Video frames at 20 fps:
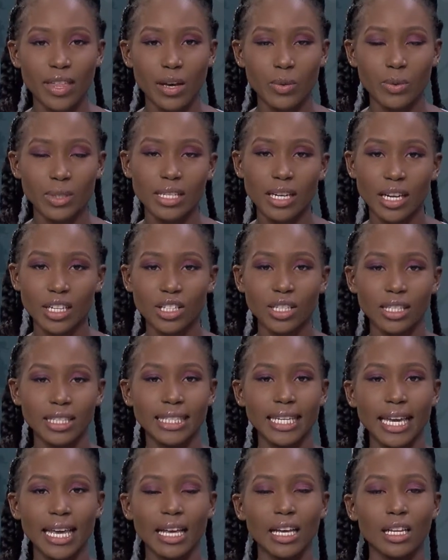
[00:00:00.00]
That was Tasha
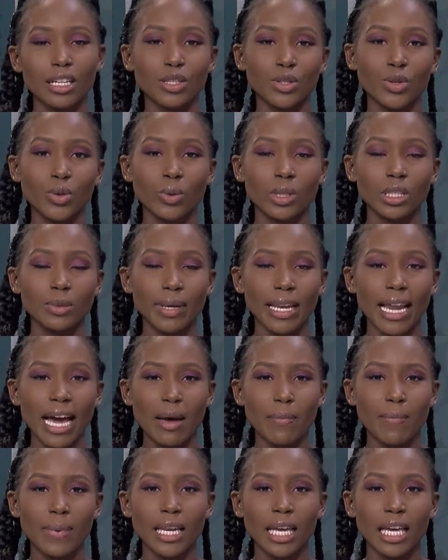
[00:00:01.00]
taking us through what's been
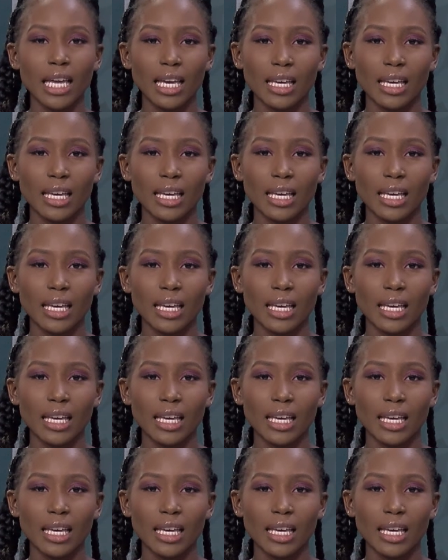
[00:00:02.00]
happening